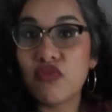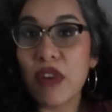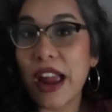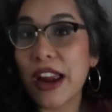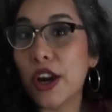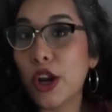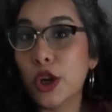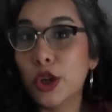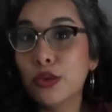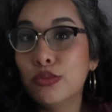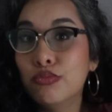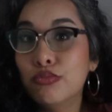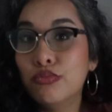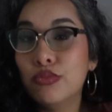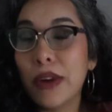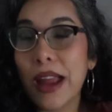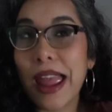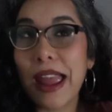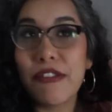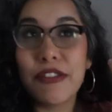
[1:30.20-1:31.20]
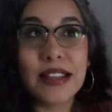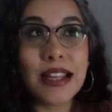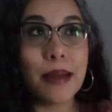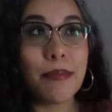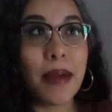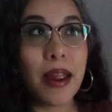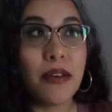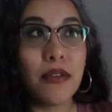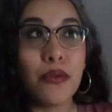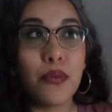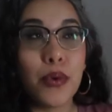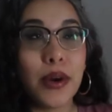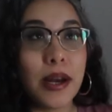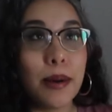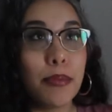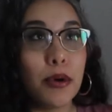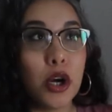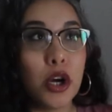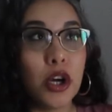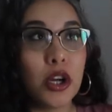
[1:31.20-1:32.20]
I do. Every time I read
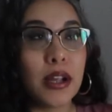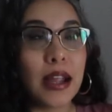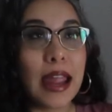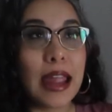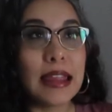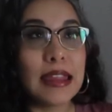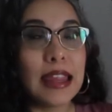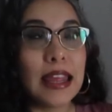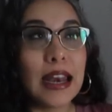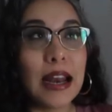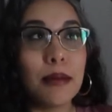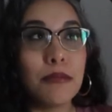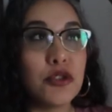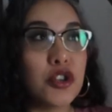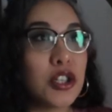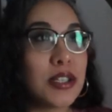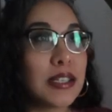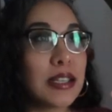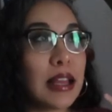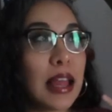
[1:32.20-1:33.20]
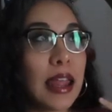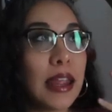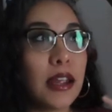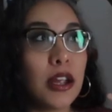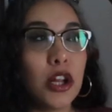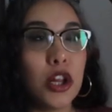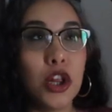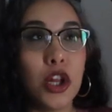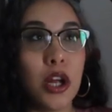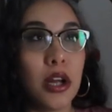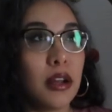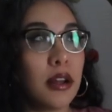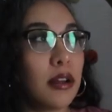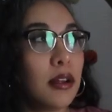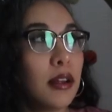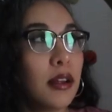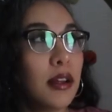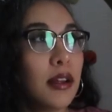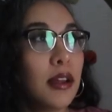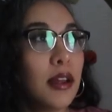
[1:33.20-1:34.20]
a book and then I'm just like, look,
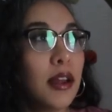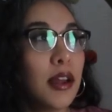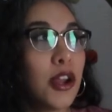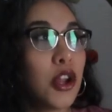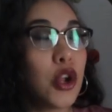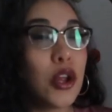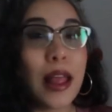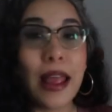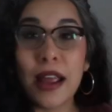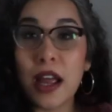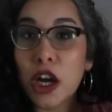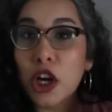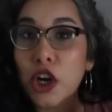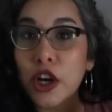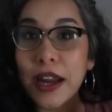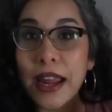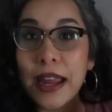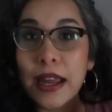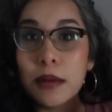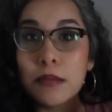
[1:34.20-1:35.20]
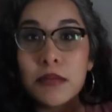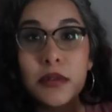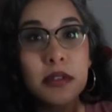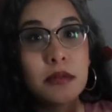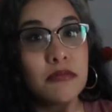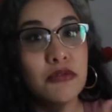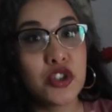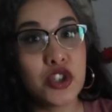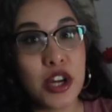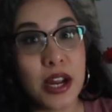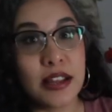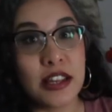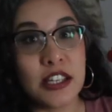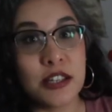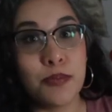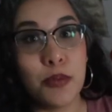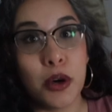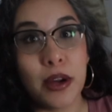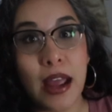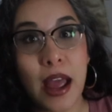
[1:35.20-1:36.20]
you like Hunger Games? Check this book